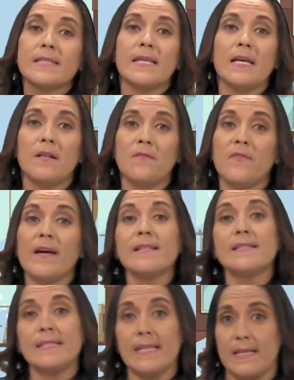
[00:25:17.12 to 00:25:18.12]

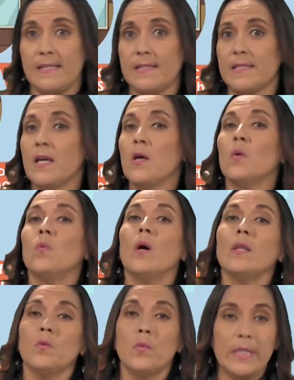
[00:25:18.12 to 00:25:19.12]
self-assess
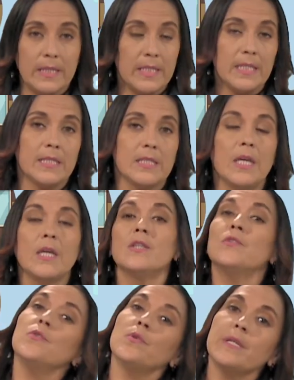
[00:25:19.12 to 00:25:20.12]
what we did
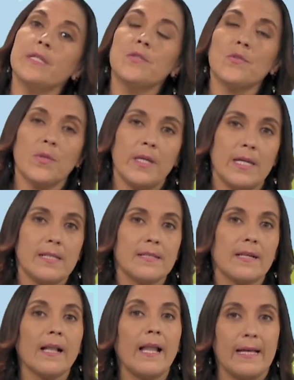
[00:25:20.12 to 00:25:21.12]
during today's
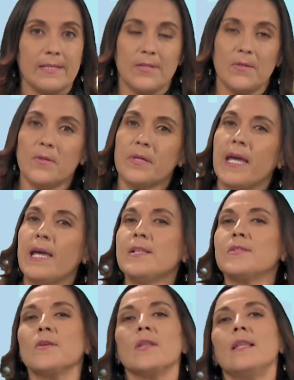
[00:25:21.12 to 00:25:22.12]
class. Okay,
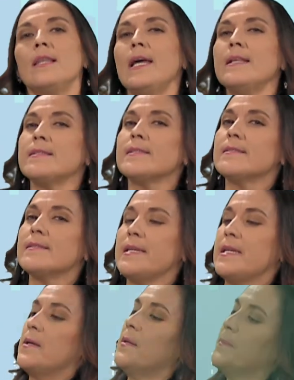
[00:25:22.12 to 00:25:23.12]
so let's see.